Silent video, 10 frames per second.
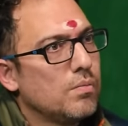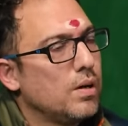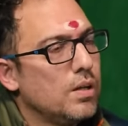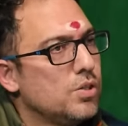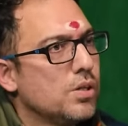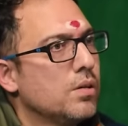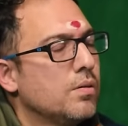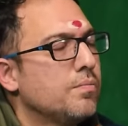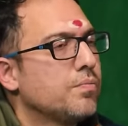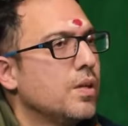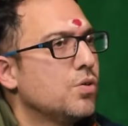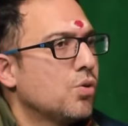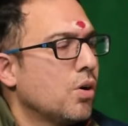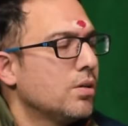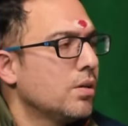religion is
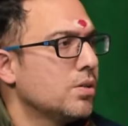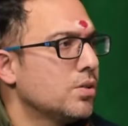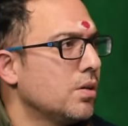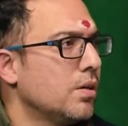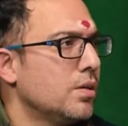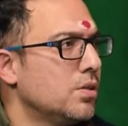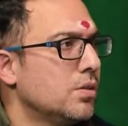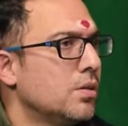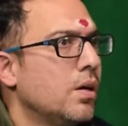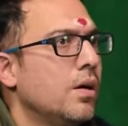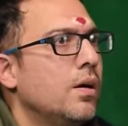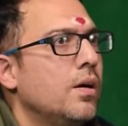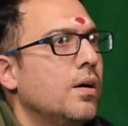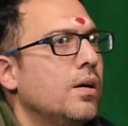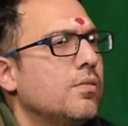not the Christian religion.
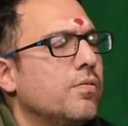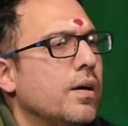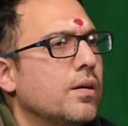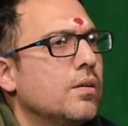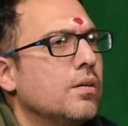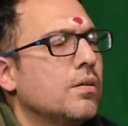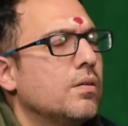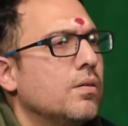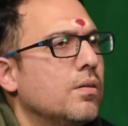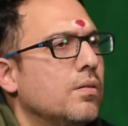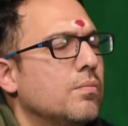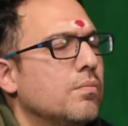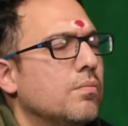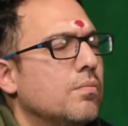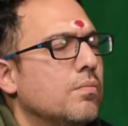In fact,
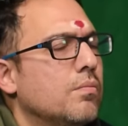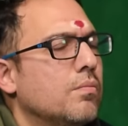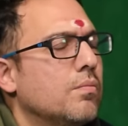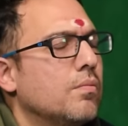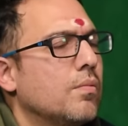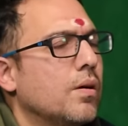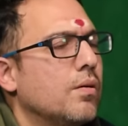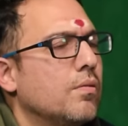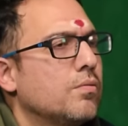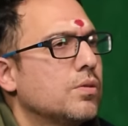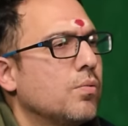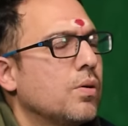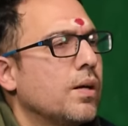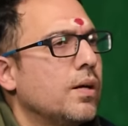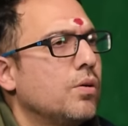
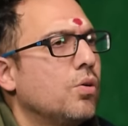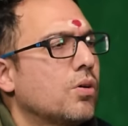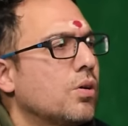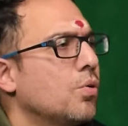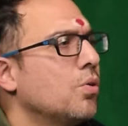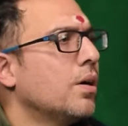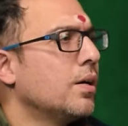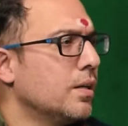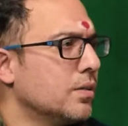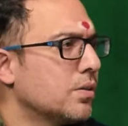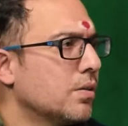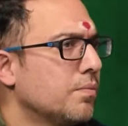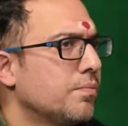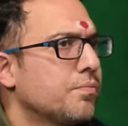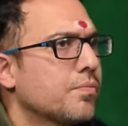someone like Dr. Konrad Elst,
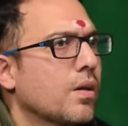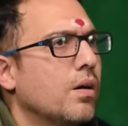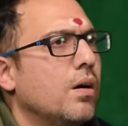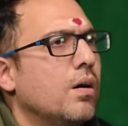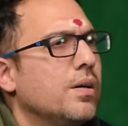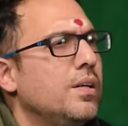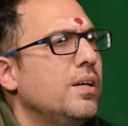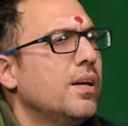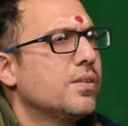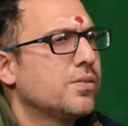he